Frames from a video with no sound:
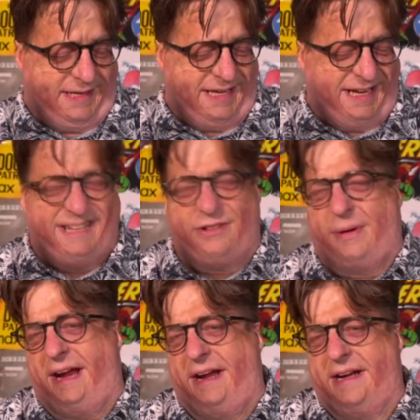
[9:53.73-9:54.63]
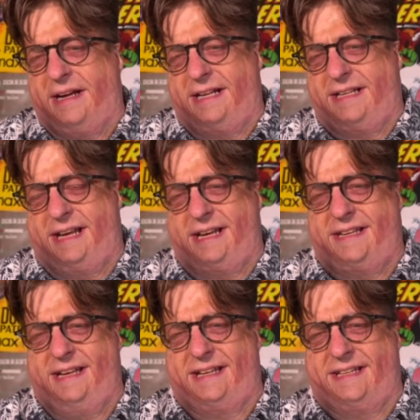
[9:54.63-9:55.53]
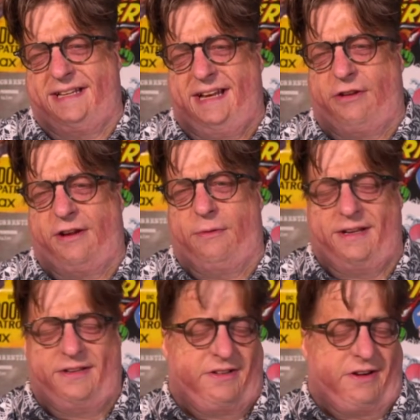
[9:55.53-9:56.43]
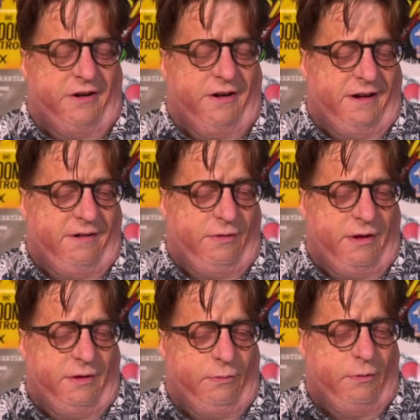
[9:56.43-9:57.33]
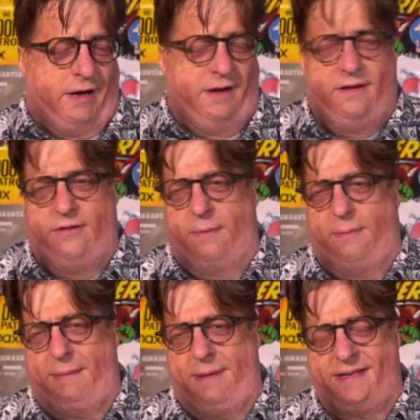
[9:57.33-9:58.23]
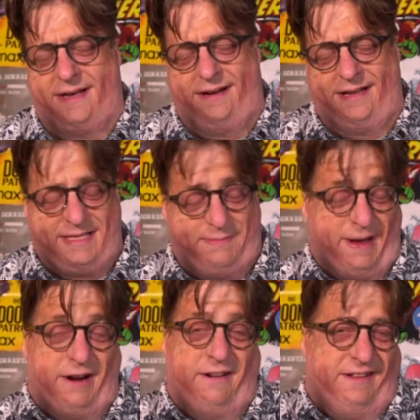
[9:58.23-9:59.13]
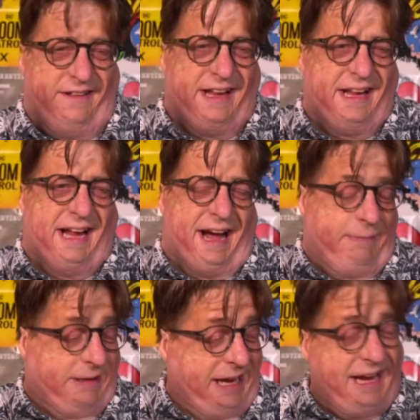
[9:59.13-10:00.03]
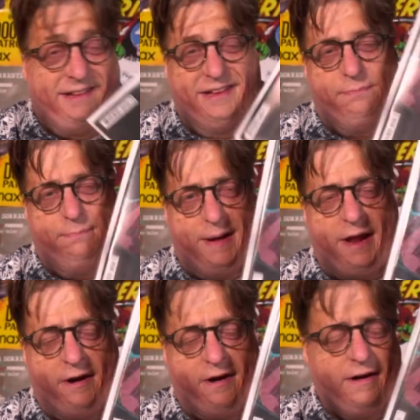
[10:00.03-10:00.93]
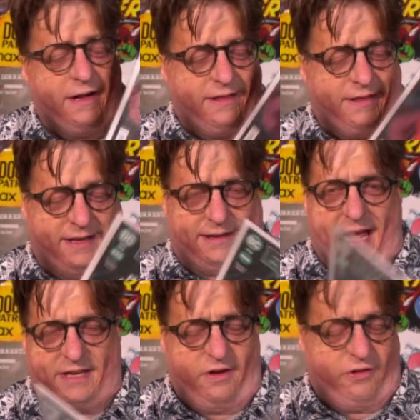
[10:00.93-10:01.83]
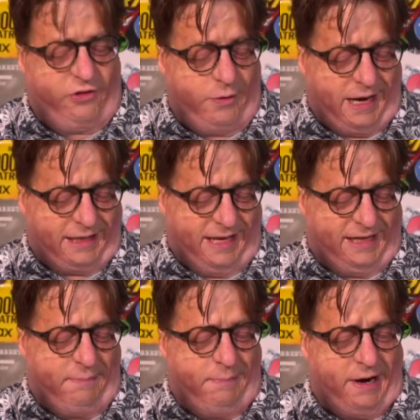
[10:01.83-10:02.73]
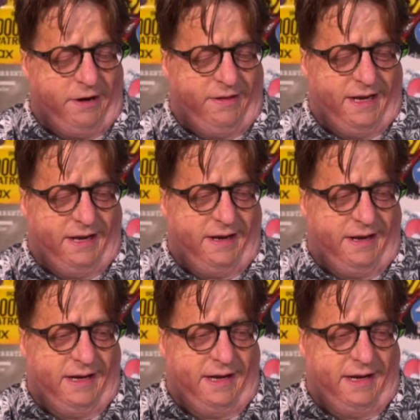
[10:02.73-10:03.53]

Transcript: And yeah, it's okay. It's an interesting way to start a run to a Batman title. It's better. I've been liking this better than last issue, and I like it better than